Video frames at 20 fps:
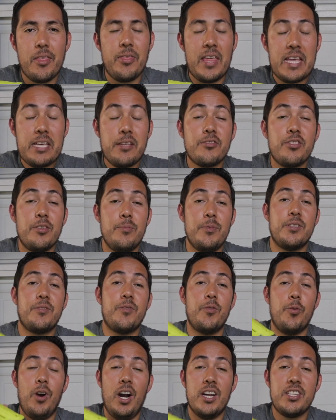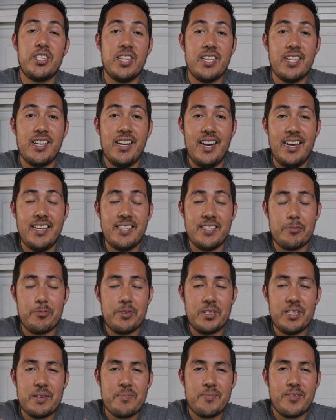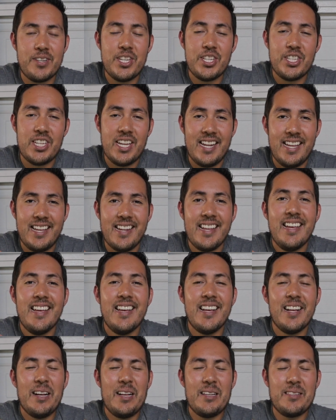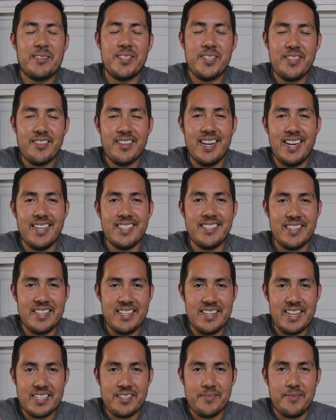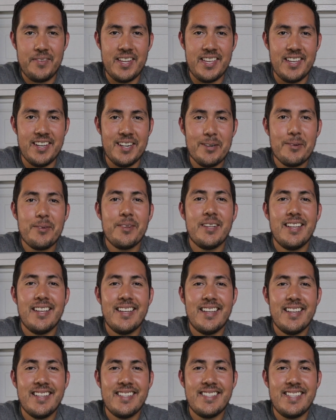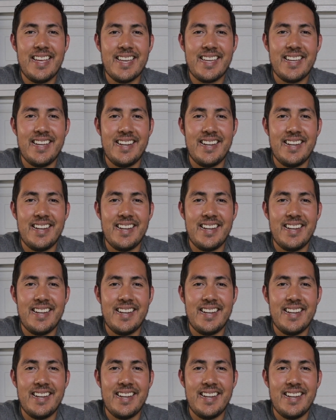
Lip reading: Thank you so much for watching, guys. I really appreciate it. I'll see you guys in the next video. Take